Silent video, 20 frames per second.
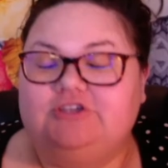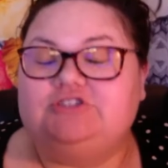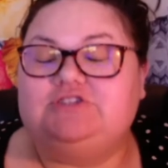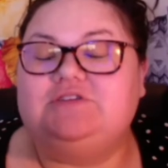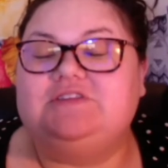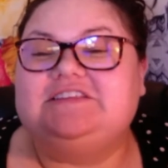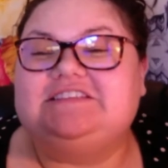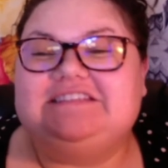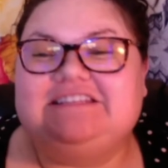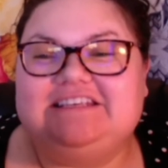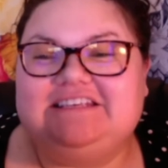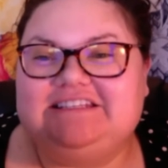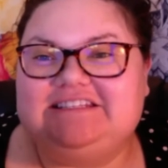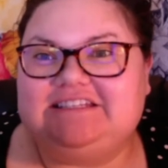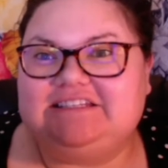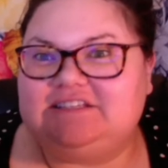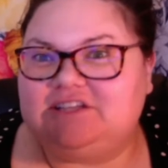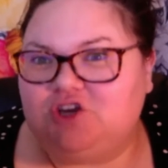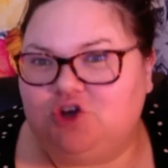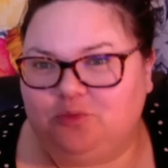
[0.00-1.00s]
So this list
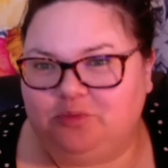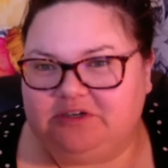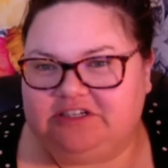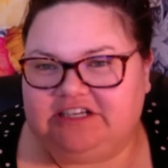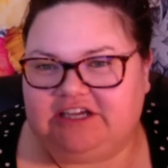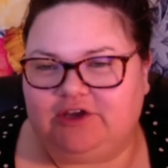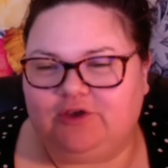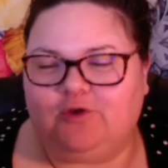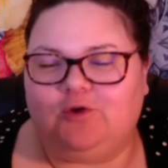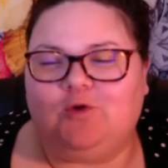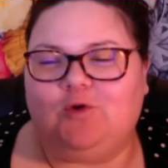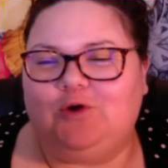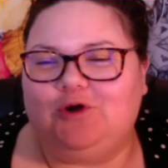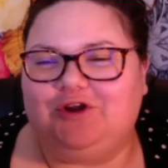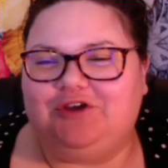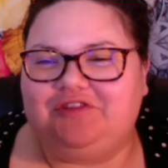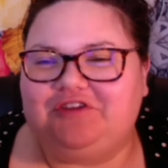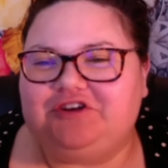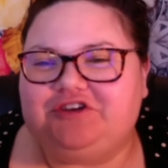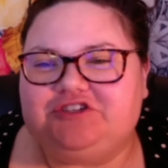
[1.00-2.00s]
is in no particular
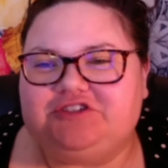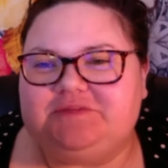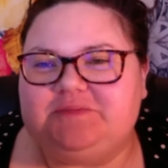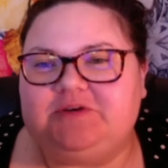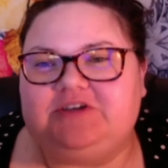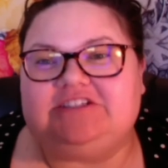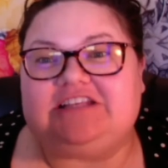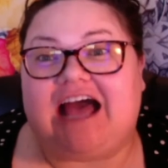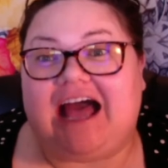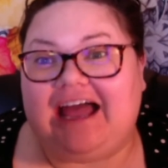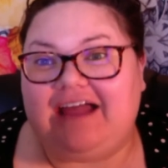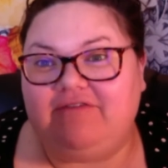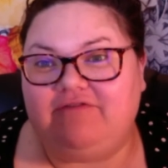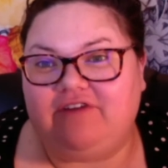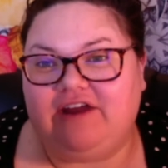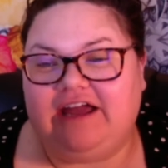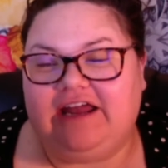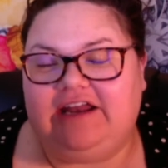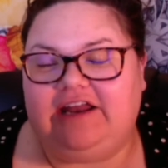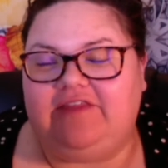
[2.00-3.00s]
order. They're just books I've
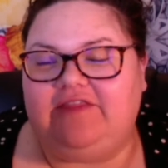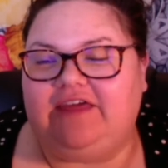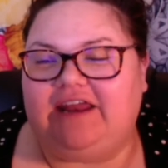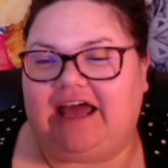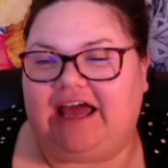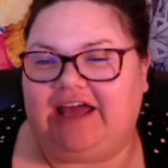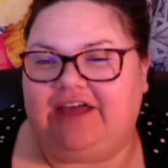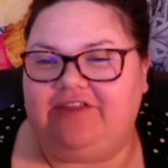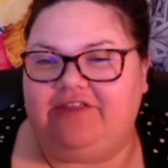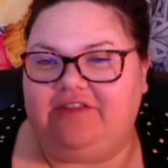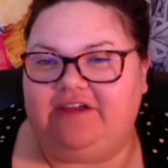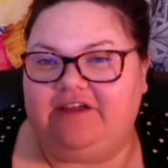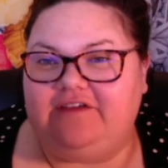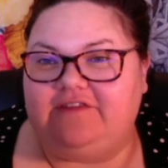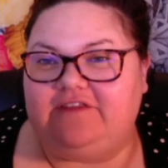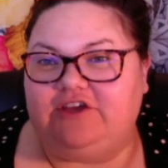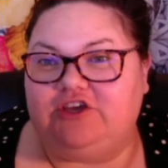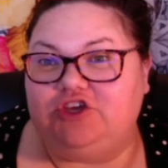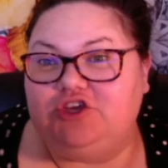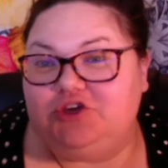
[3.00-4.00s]
read that I think
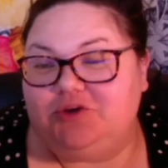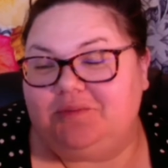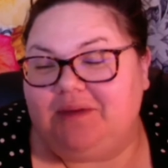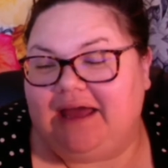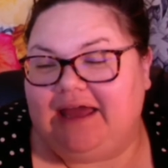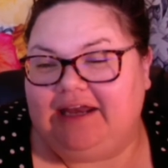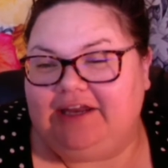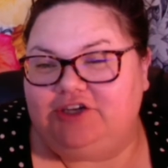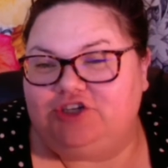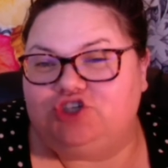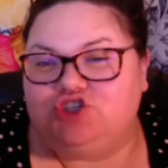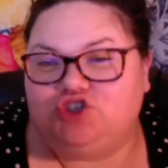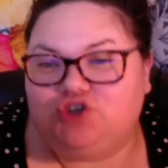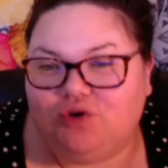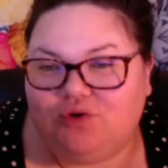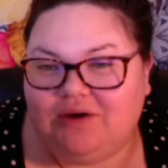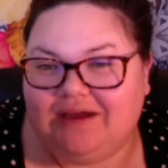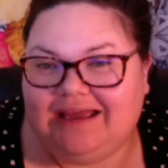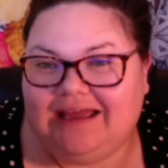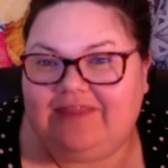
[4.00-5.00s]
that you might
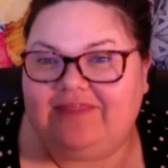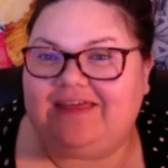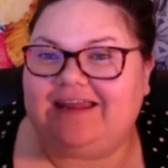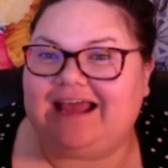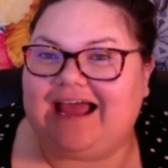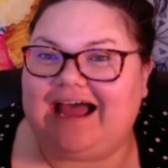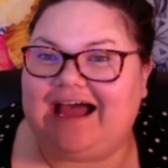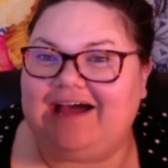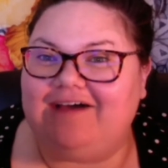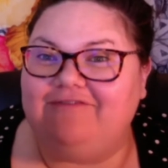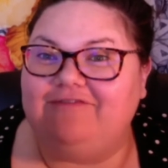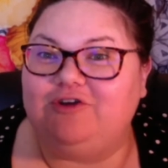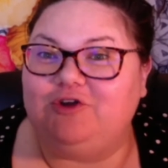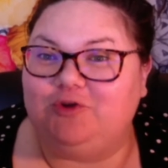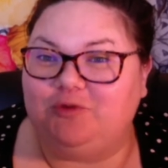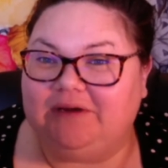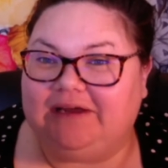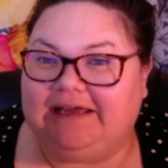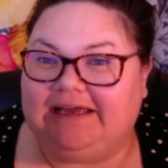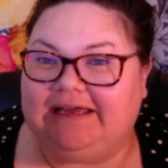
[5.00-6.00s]
enjoy that have
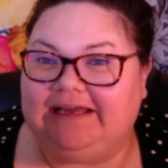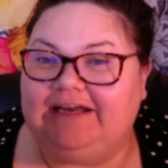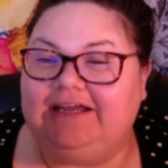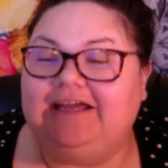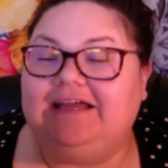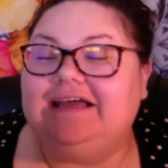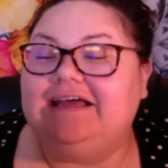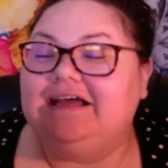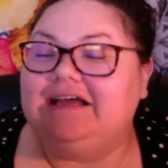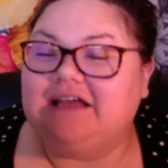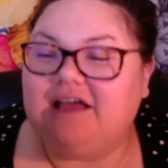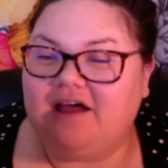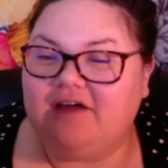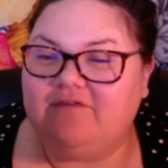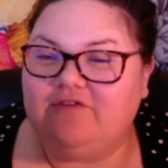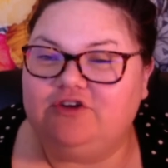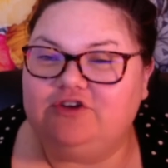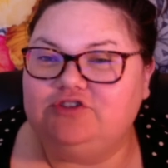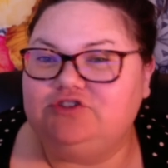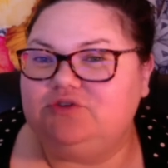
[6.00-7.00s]
green
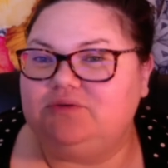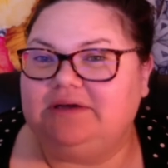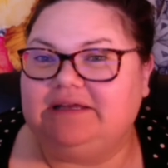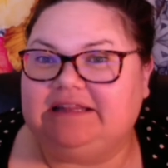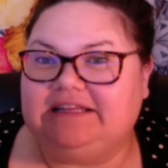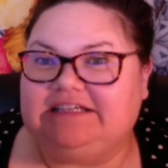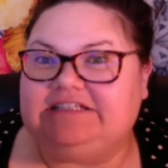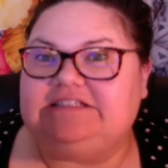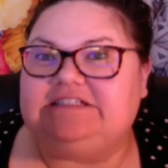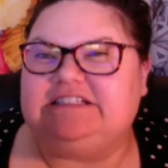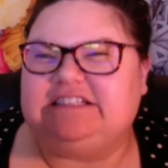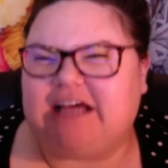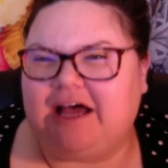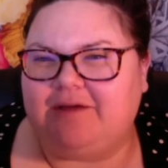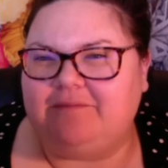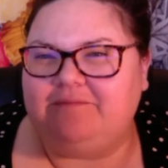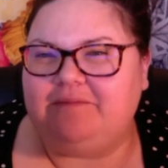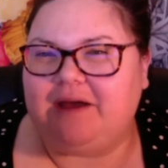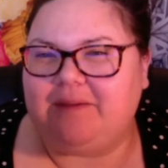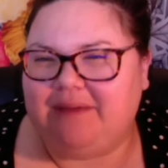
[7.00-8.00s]
covers, or at least
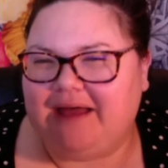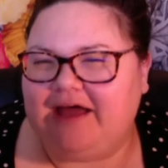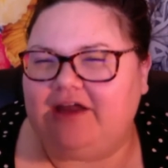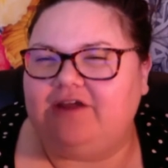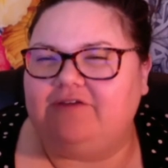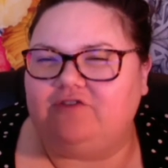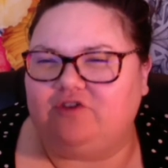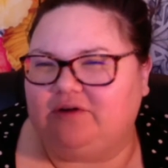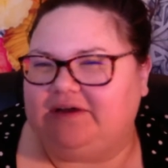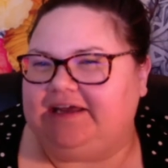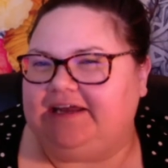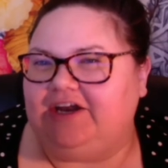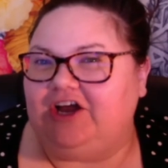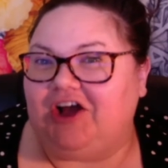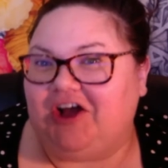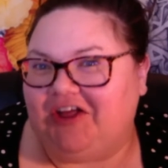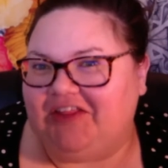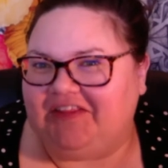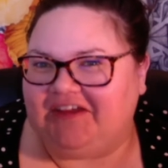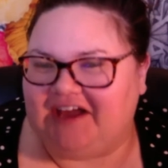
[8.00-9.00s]
some amount of green
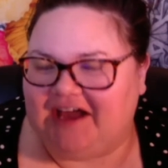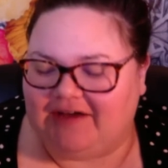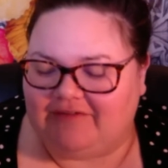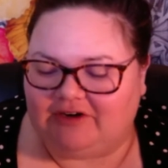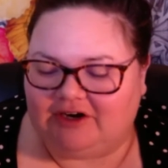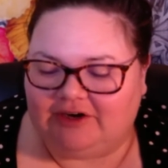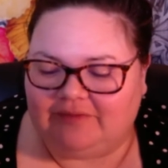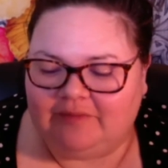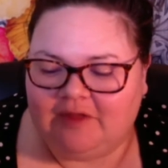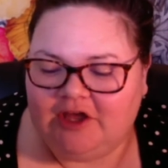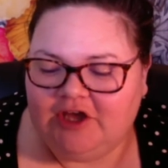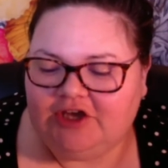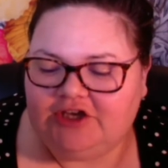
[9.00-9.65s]
on the cover.